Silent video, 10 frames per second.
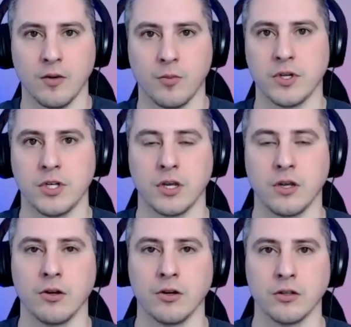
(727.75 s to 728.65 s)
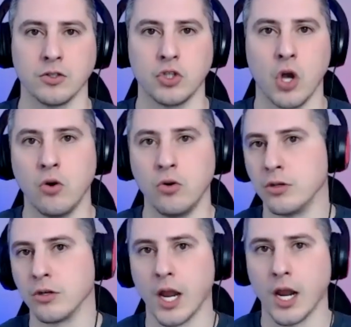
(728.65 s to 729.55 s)
a particular zone
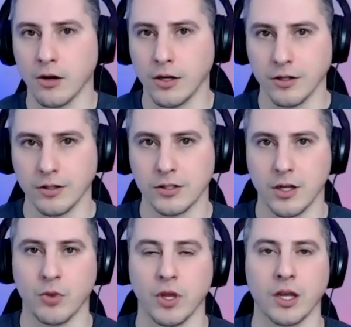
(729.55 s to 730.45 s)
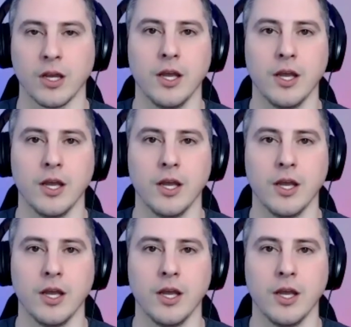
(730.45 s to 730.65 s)
or area or something,